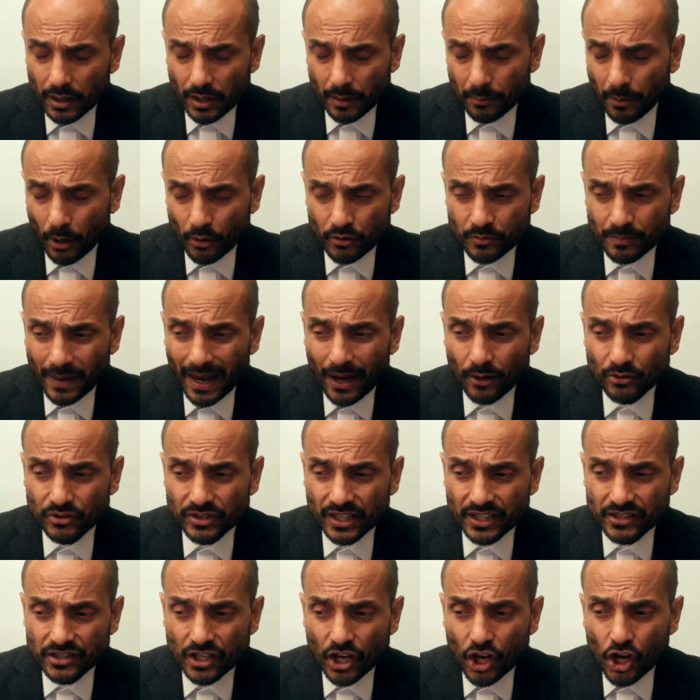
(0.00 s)

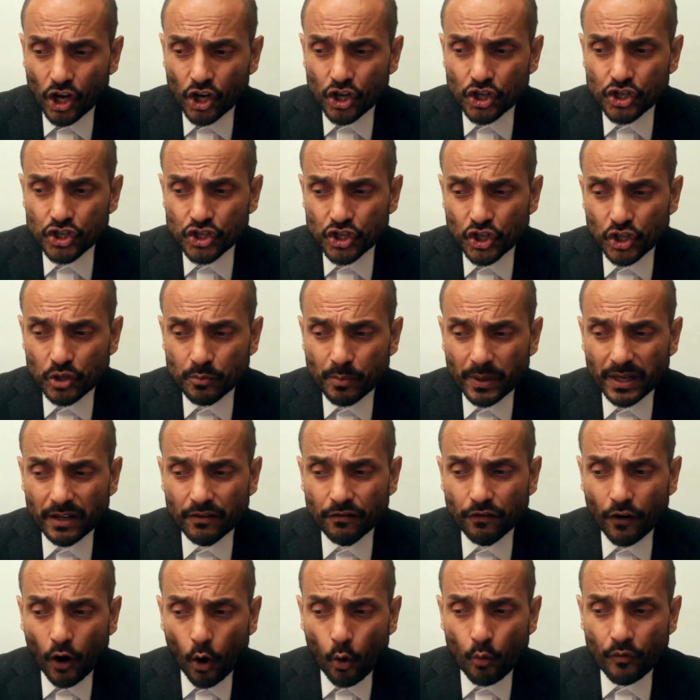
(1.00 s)
spouses should be
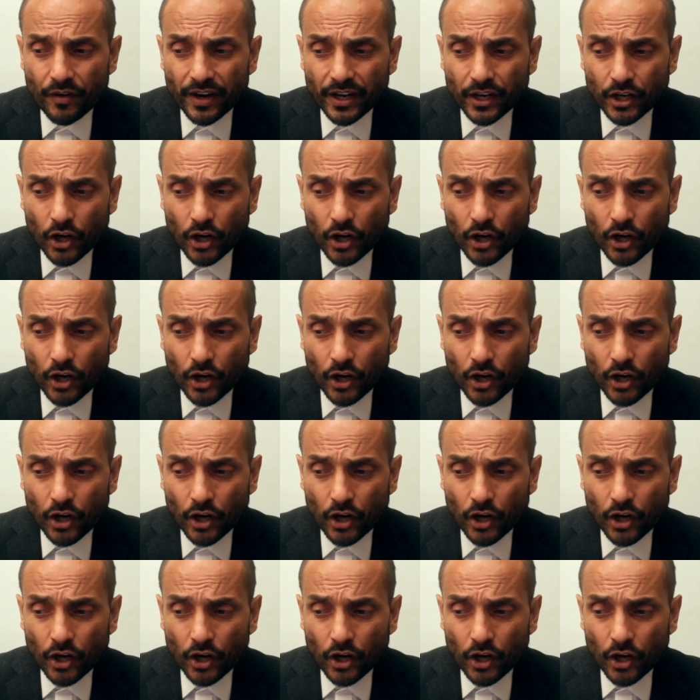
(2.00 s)
involving